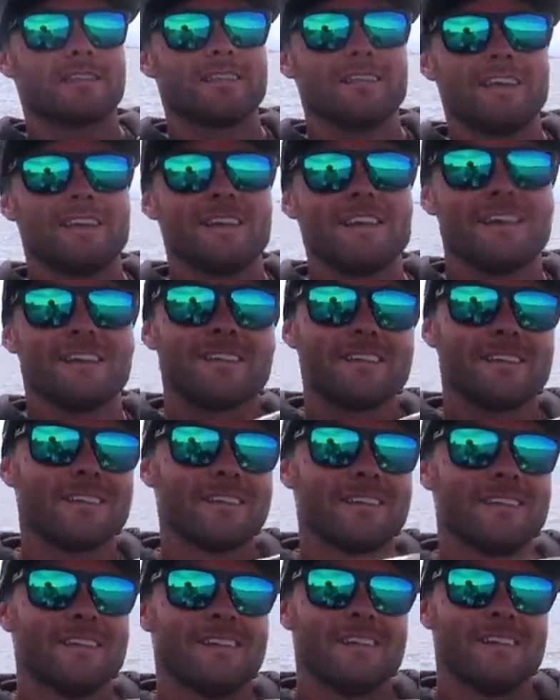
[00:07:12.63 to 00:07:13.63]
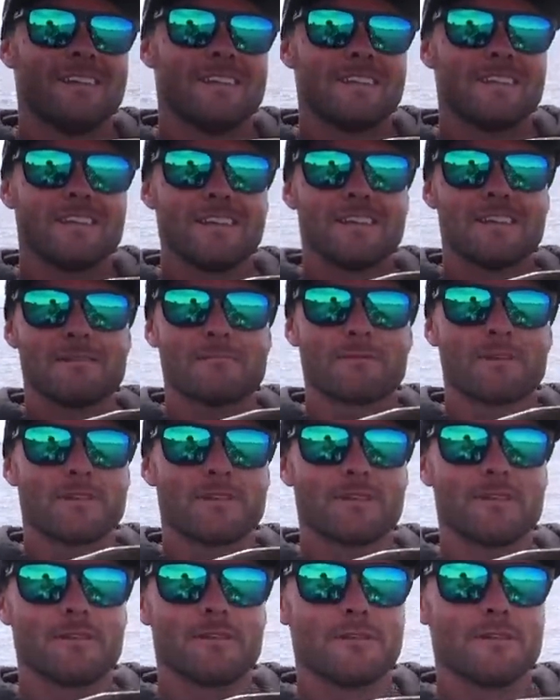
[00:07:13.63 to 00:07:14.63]
today on day number
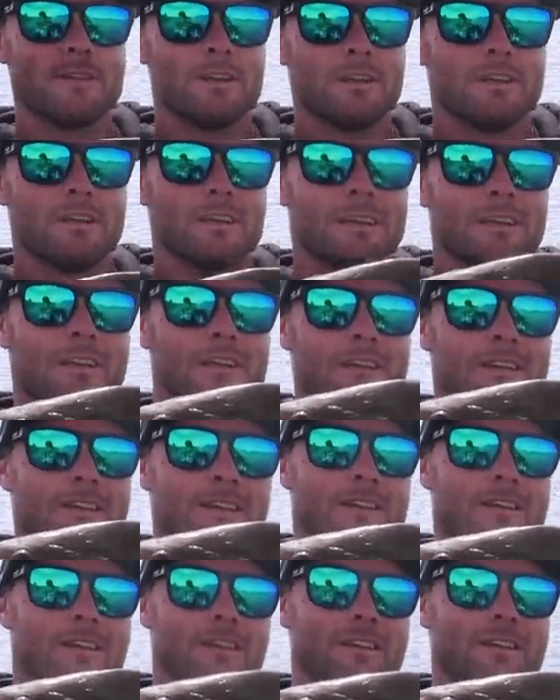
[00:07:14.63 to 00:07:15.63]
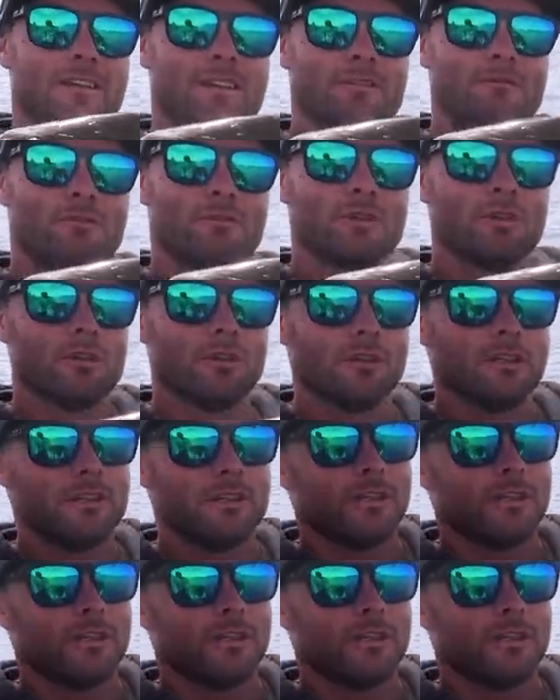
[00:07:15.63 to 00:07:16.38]
two really